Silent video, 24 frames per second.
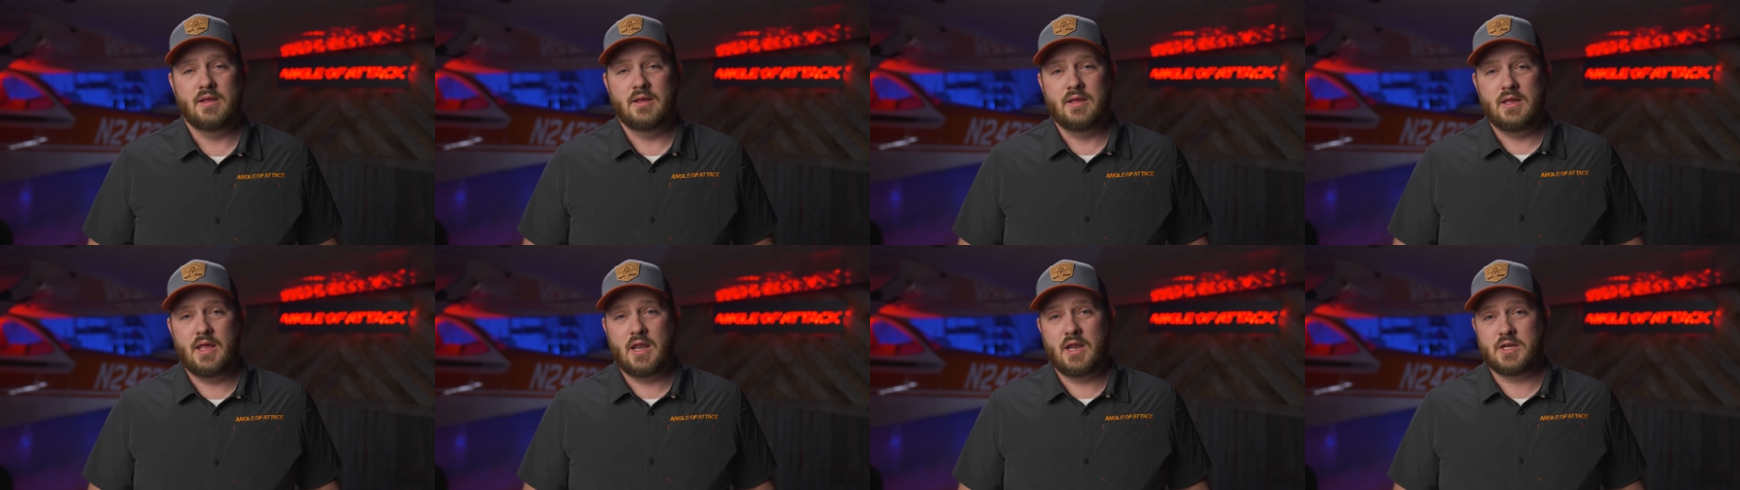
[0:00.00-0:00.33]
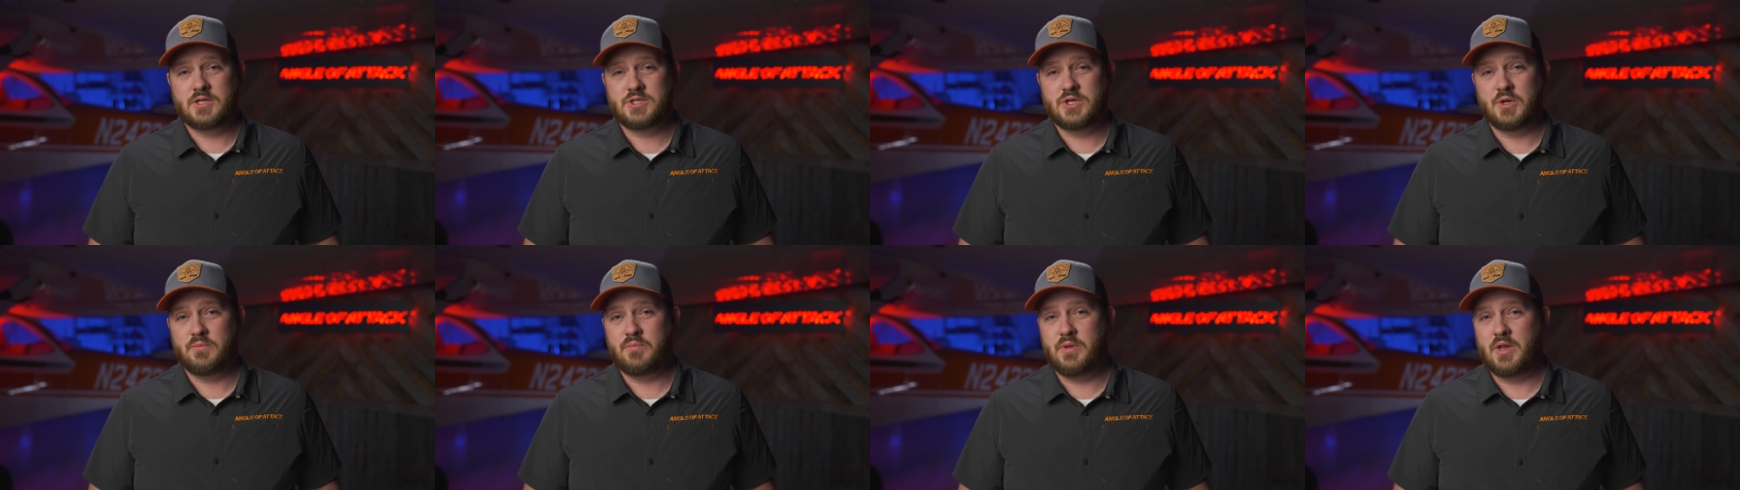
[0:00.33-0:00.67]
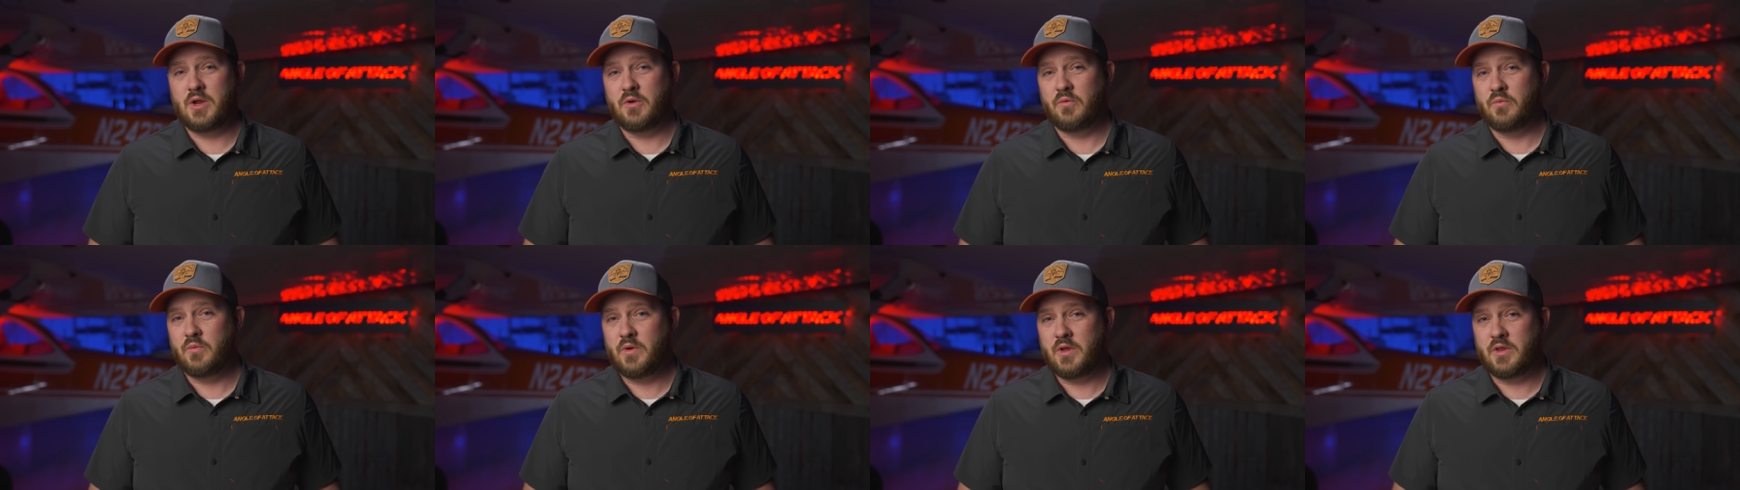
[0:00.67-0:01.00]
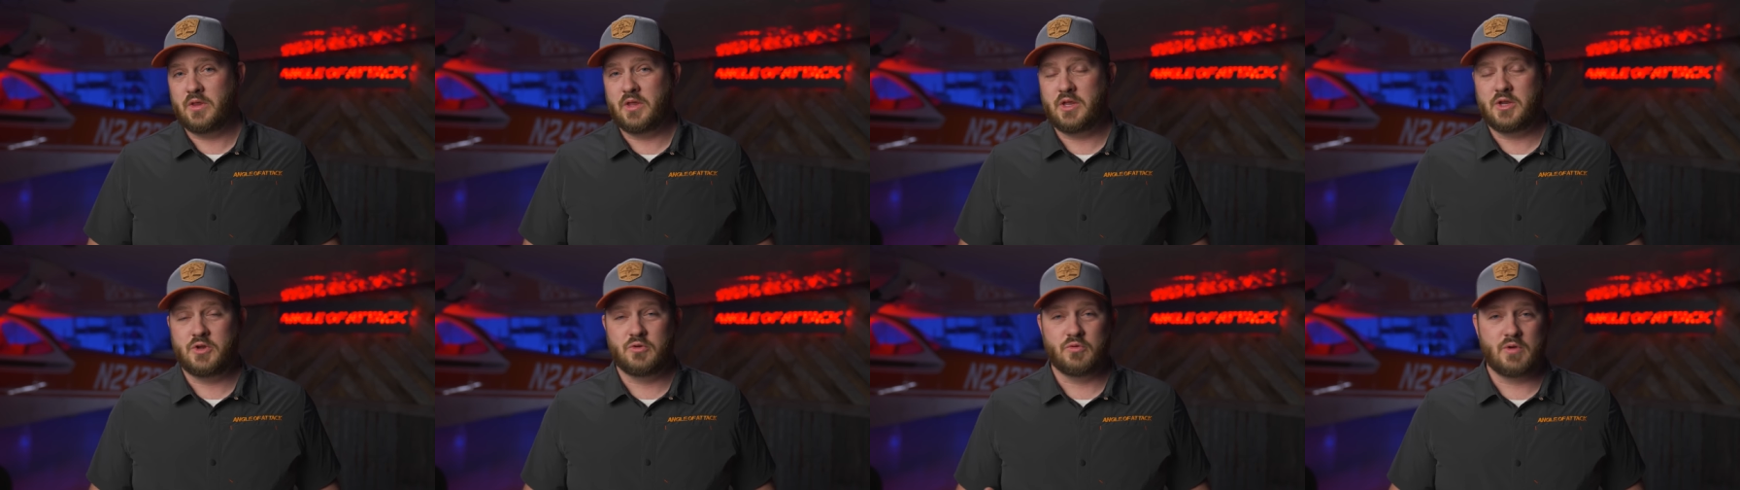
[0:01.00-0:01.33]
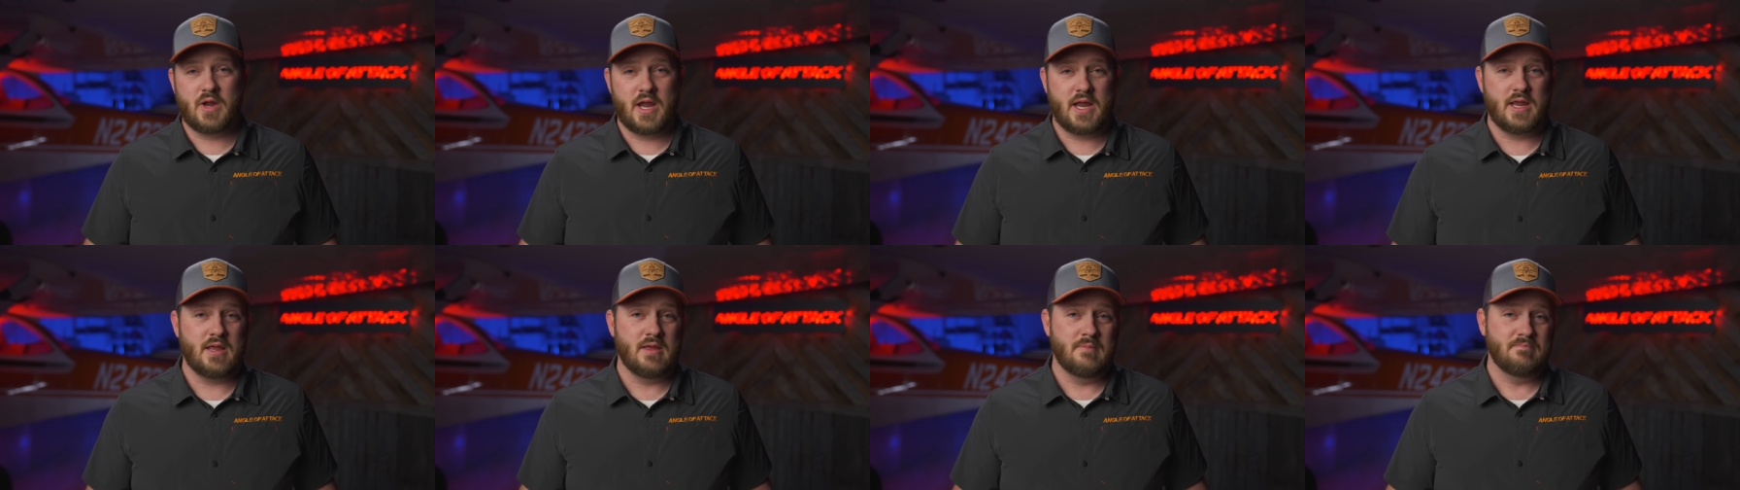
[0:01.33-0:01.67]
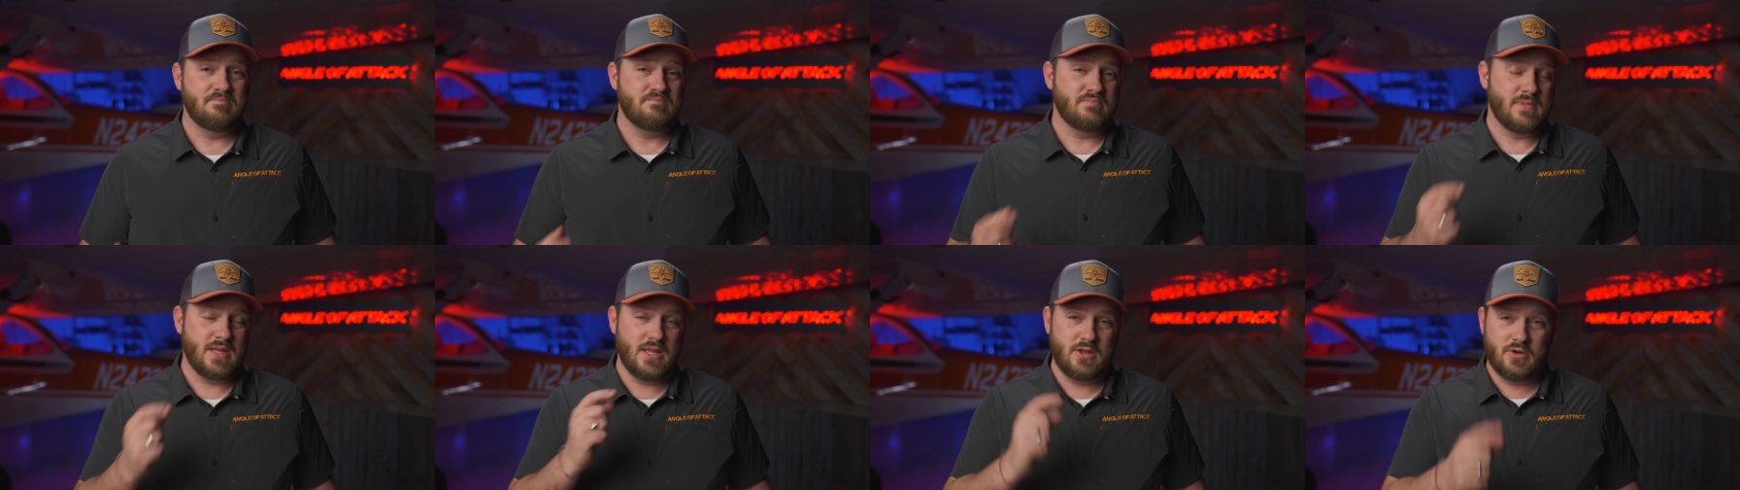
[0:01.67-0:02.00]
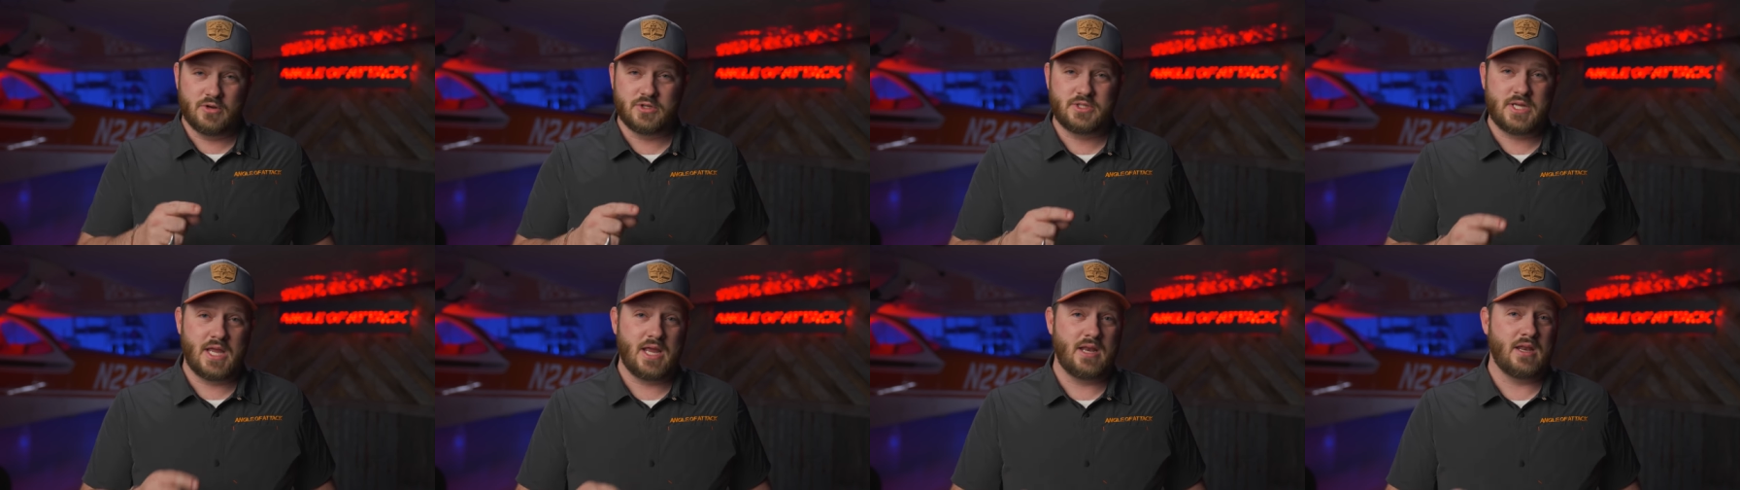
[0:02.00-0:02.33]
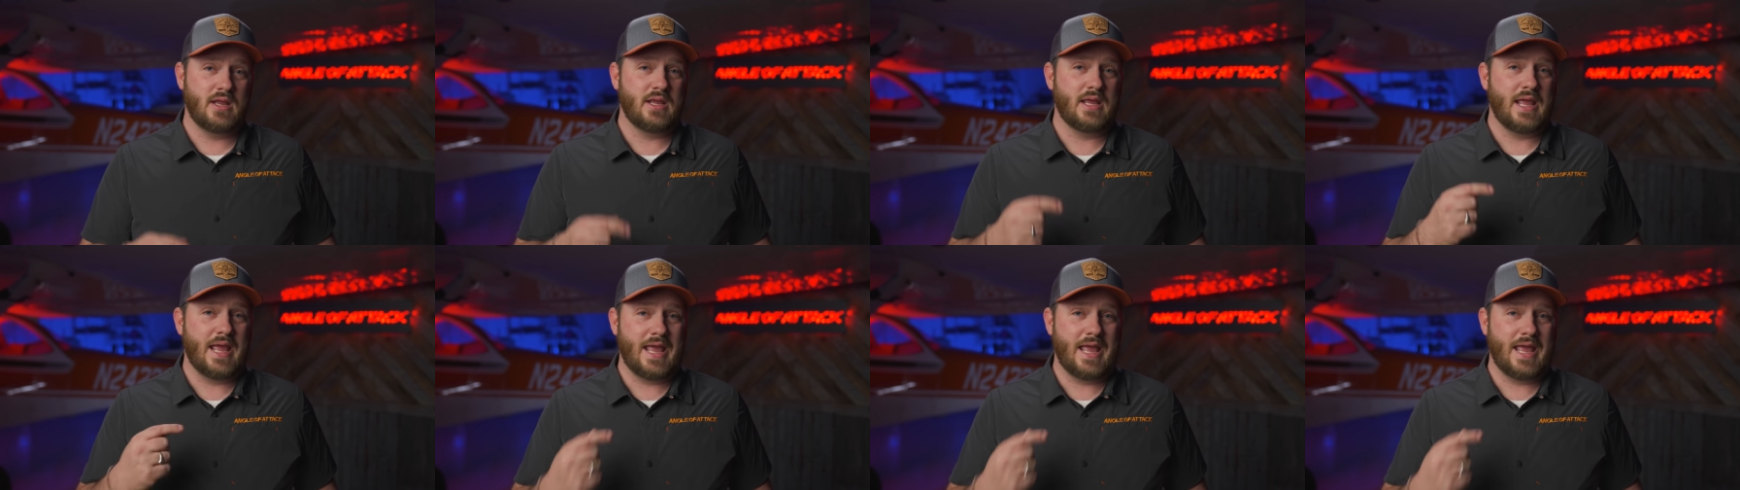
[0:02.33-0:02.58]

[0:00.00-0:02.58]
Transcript: and it should be a really great, entertaining,